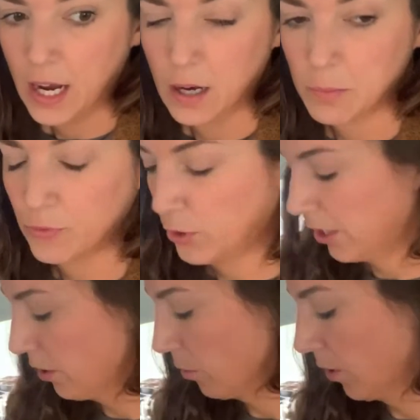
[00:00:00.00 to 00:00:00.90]
before I
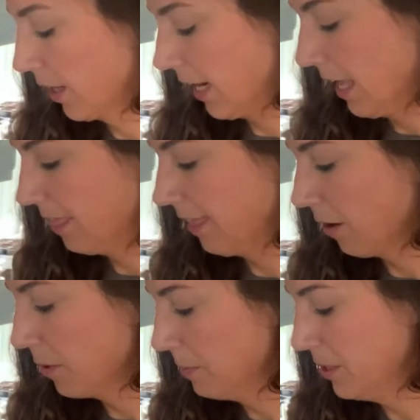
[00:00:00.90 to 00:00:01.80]
go to work, and I
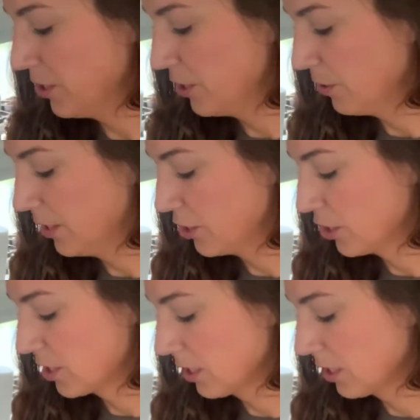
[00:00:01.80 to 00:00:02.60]
think what I'm gonna do is just